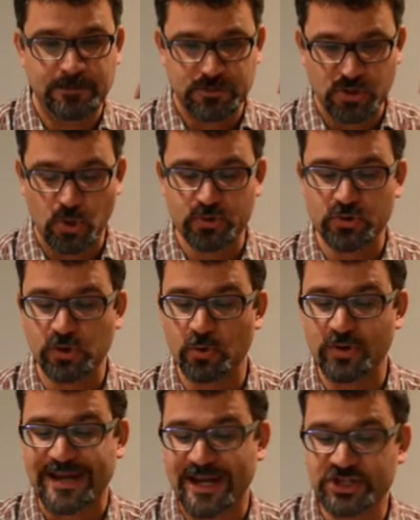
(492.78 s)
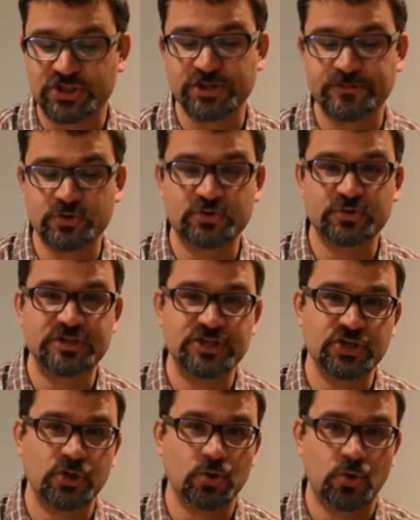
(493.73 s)
Know your location of your
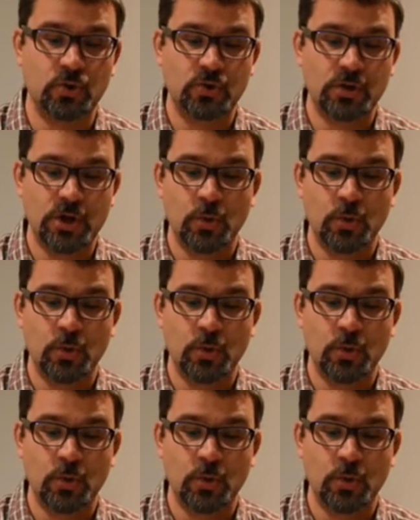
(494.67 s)
strategic goal.